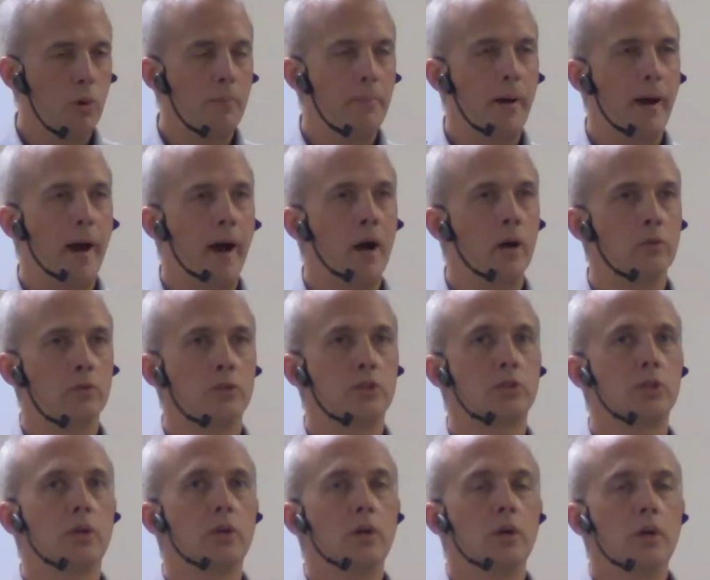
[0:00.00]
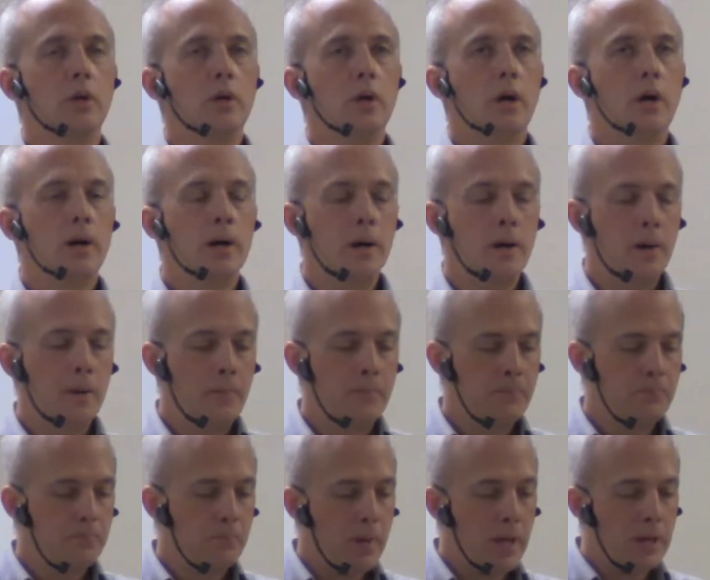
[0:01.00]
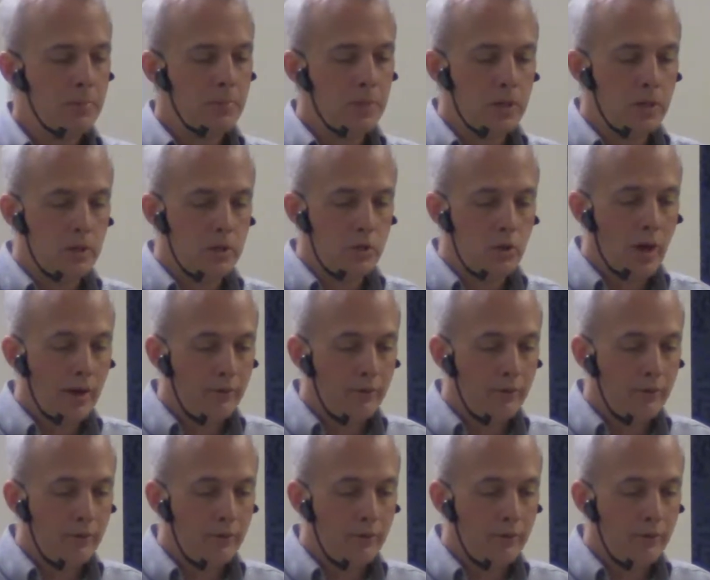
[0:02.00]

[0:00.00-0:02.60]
about maybe you